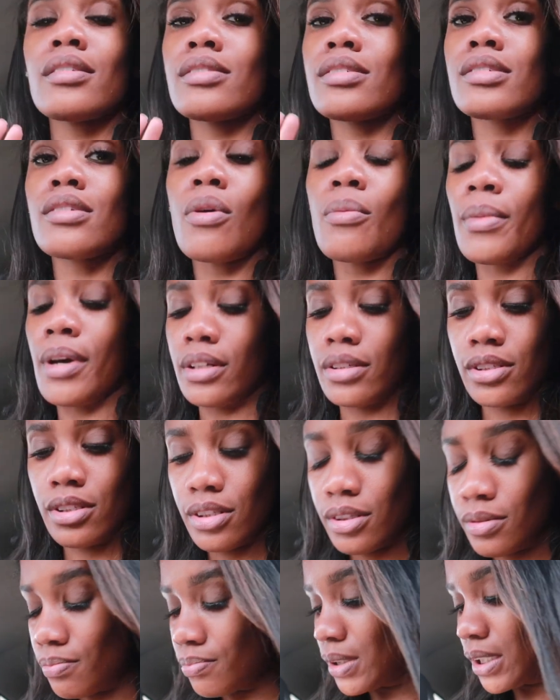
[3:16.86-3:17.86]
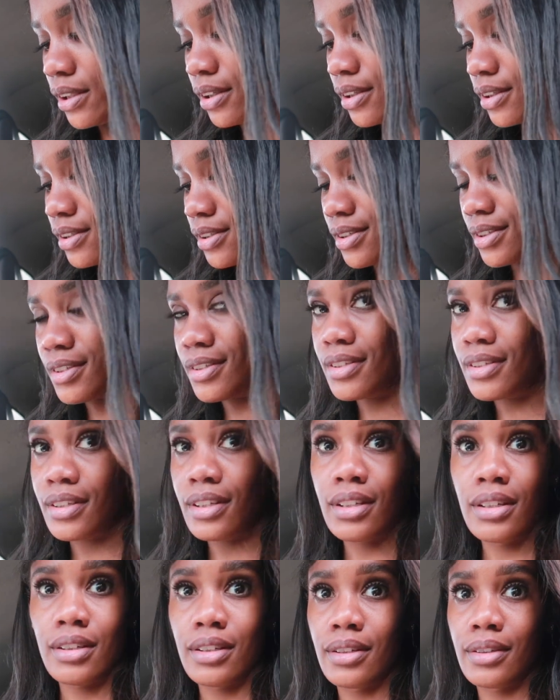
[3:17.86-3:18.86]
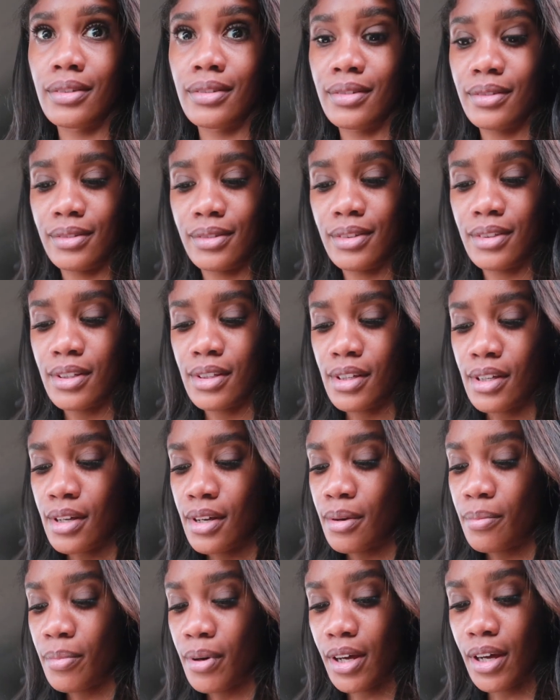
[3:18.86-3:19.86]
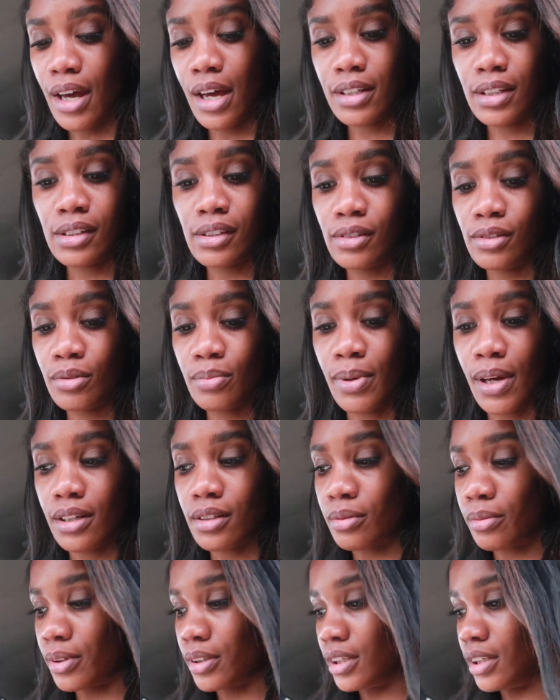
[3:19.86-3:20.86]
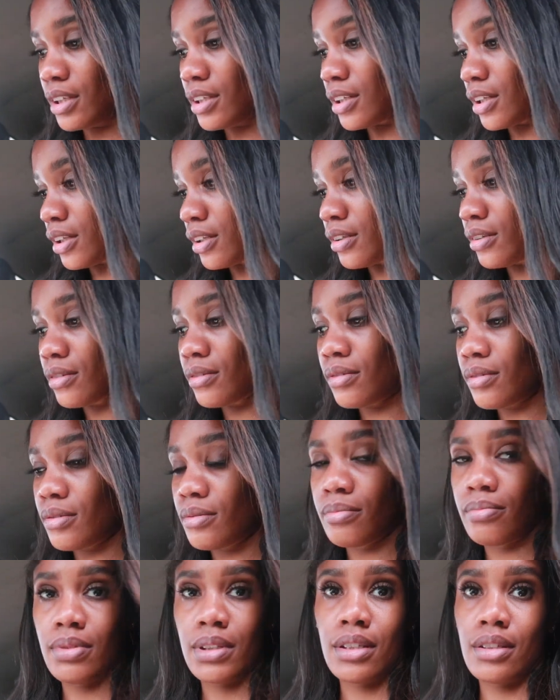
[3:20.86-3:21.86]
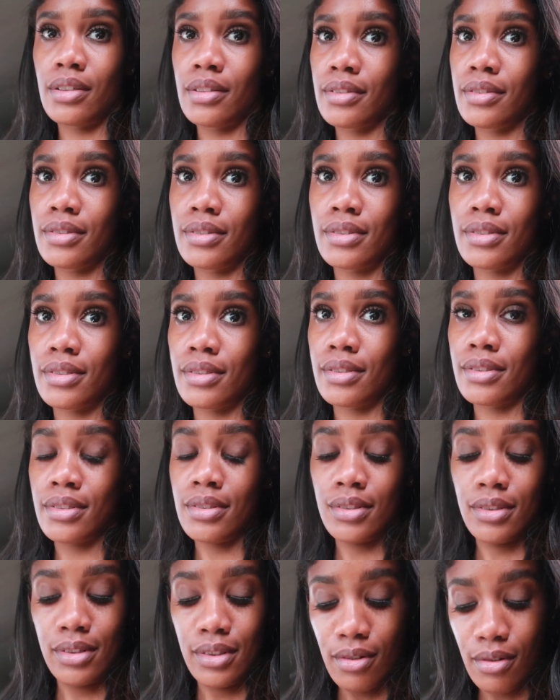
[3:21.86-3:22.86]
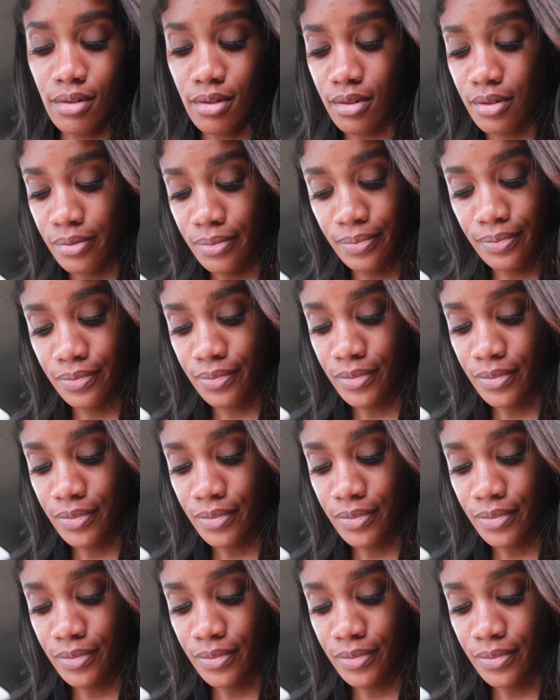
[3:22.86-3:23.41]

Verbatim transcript: so much because, but I need to do better with eating because y'all,